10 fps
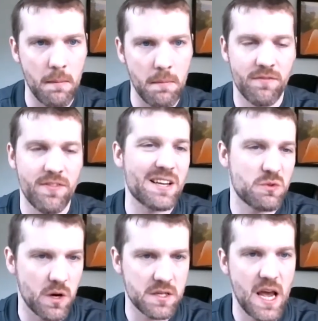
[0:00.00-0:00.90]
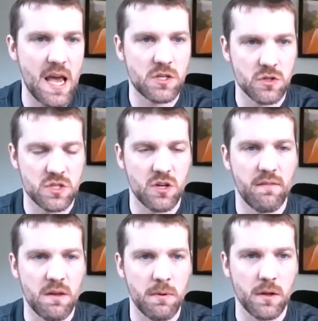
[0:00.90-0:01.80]
If that's what it takes, you'll still have
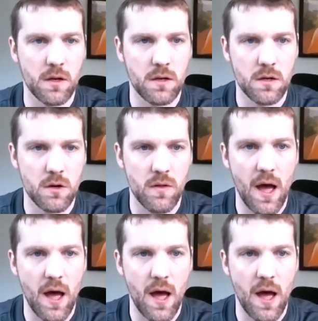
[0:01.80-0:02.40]
the ability to do that.